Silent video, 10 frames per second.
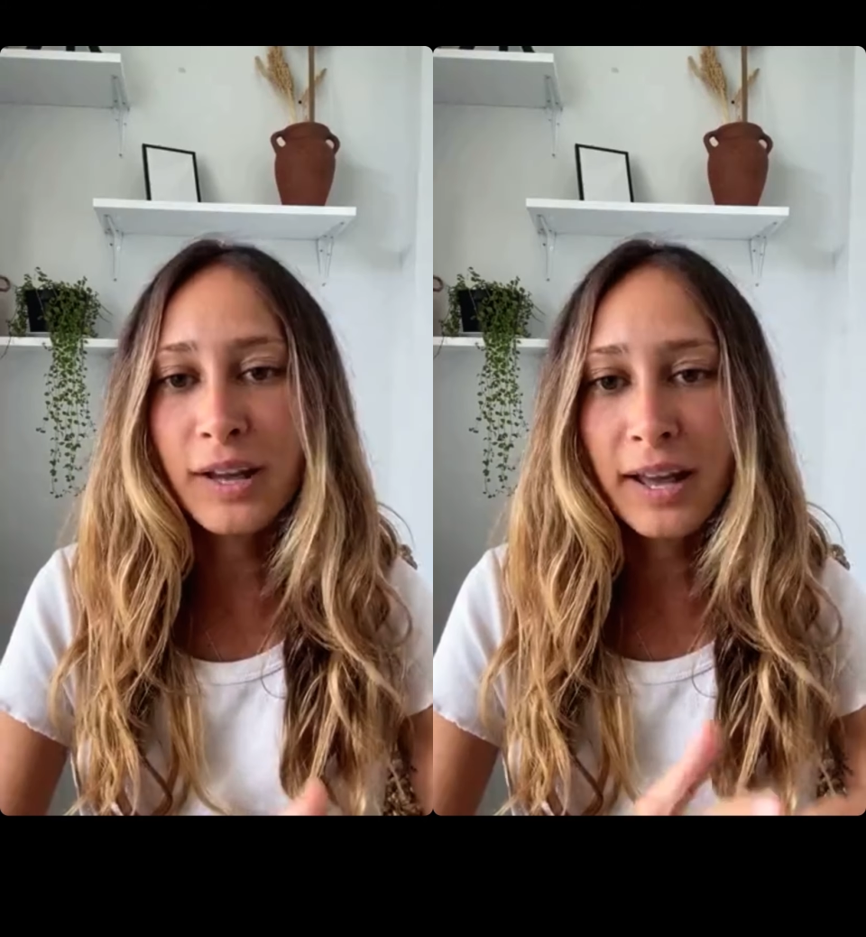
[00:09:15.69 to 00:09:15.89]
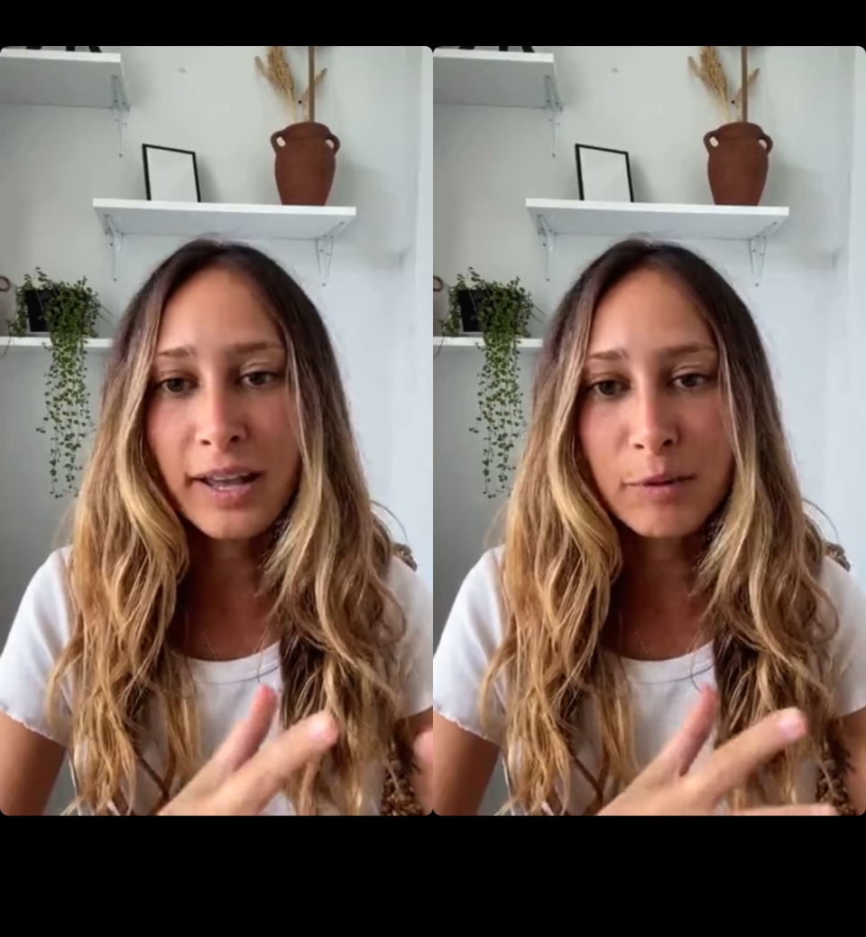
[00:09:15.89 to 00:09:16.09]

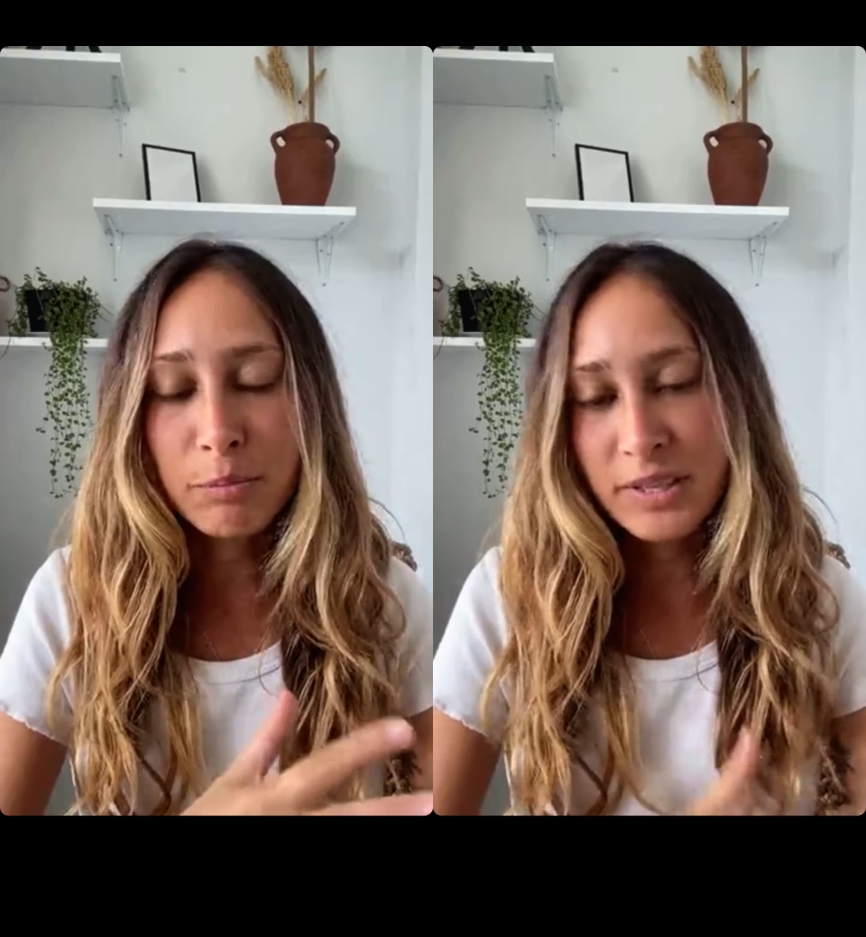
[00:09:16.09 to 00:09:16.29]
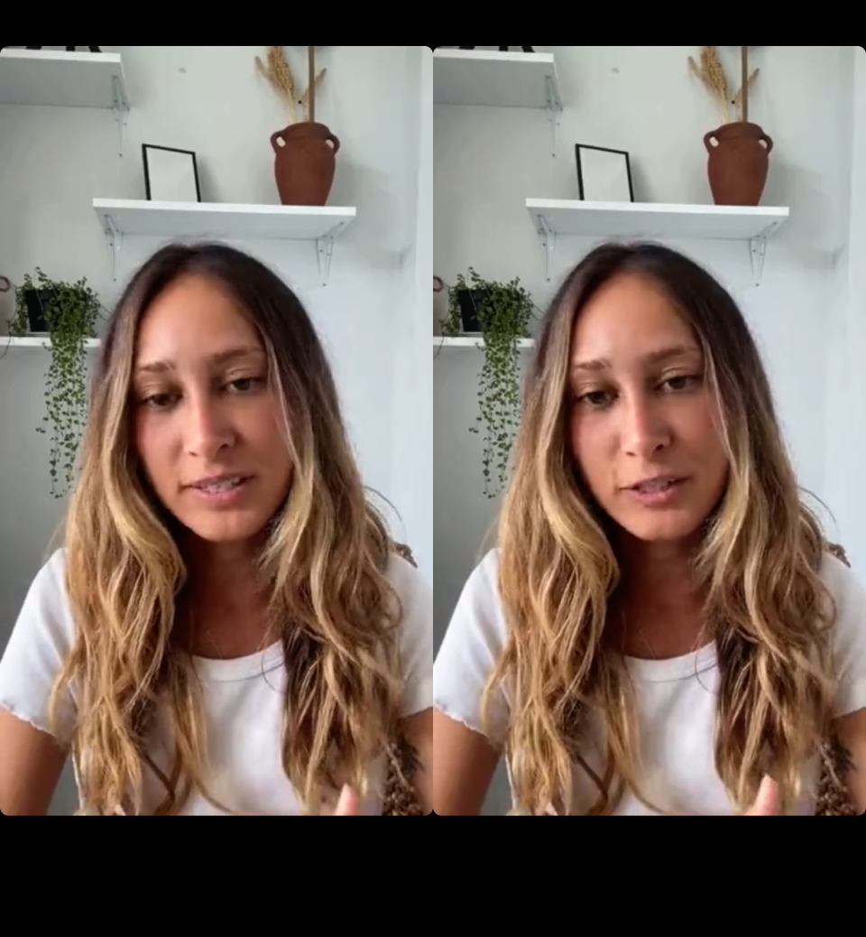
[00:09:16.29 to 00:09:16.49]
a
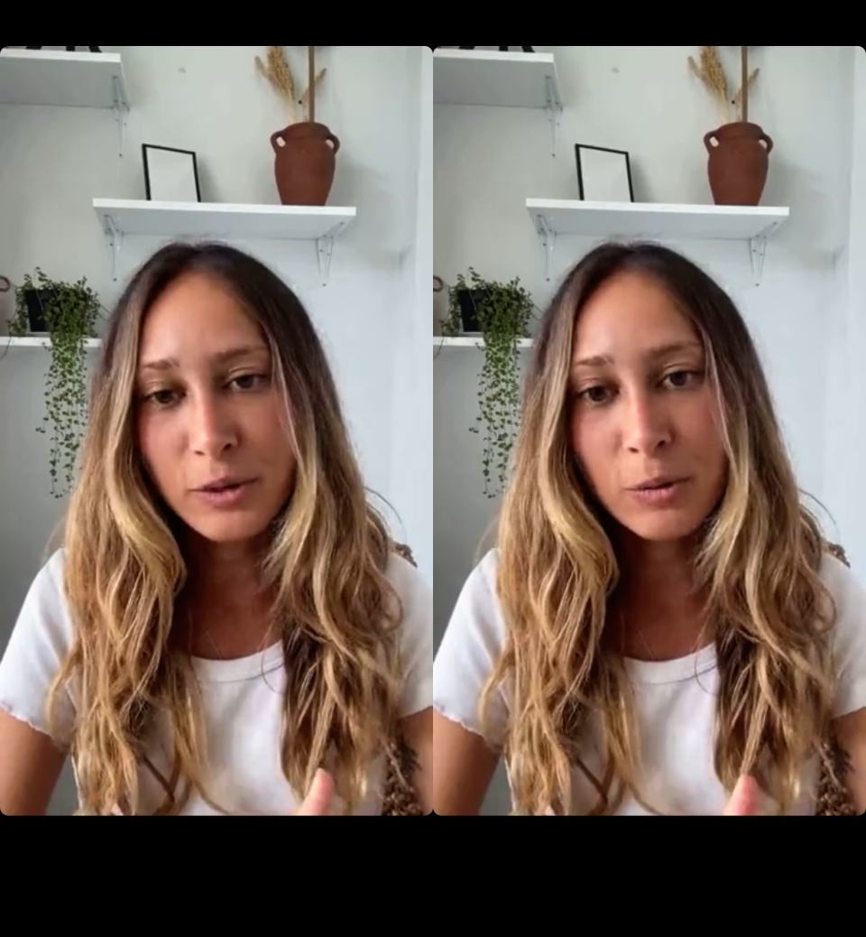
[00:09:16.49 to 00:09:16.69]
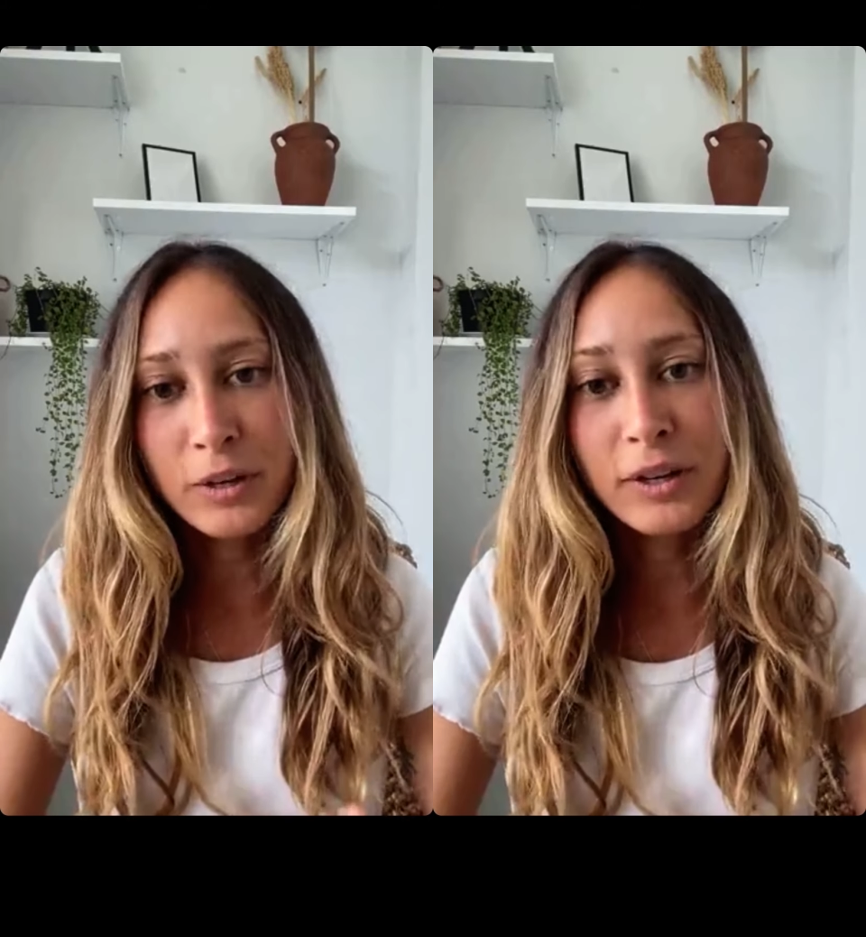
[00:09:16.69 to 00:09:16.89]
business owner.